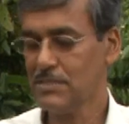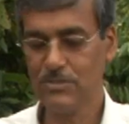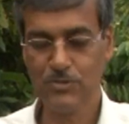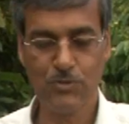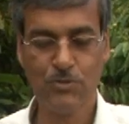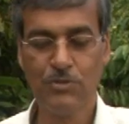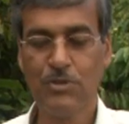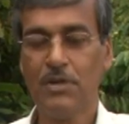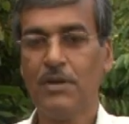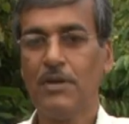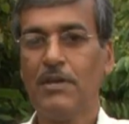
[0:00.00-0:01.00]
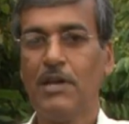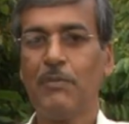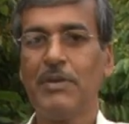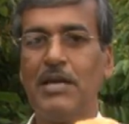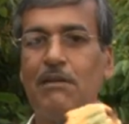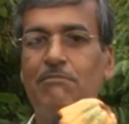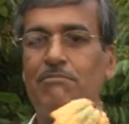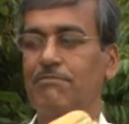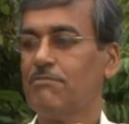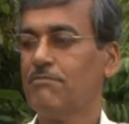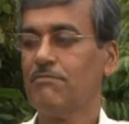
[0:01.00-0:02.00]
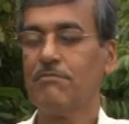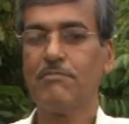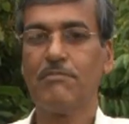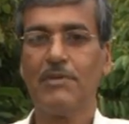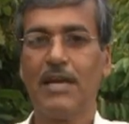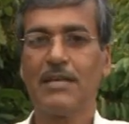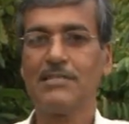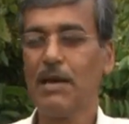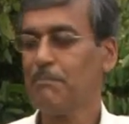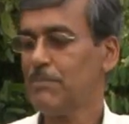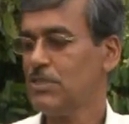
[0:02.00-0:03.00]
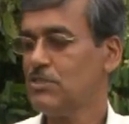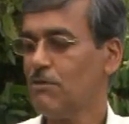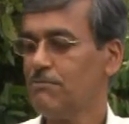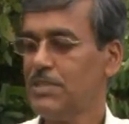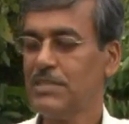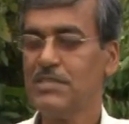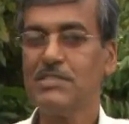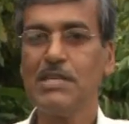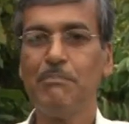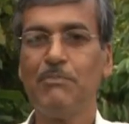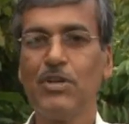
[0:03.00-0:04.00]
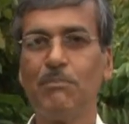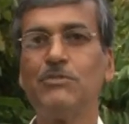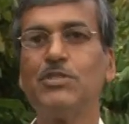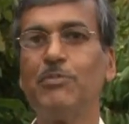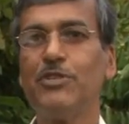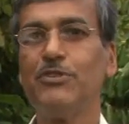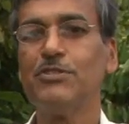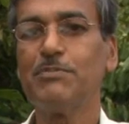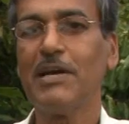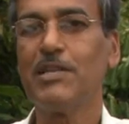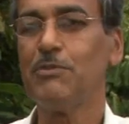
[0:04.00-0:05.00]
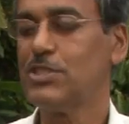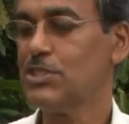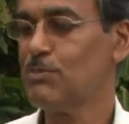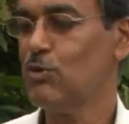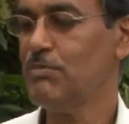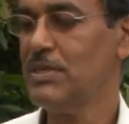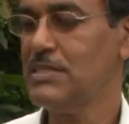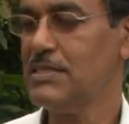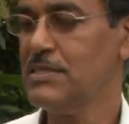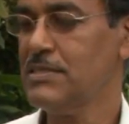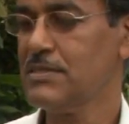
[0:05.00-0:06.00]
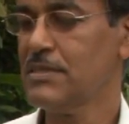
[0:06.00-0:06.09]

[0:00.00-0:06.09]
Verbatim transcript: So here we have examples of the symptoms produced by the witch's broom disease.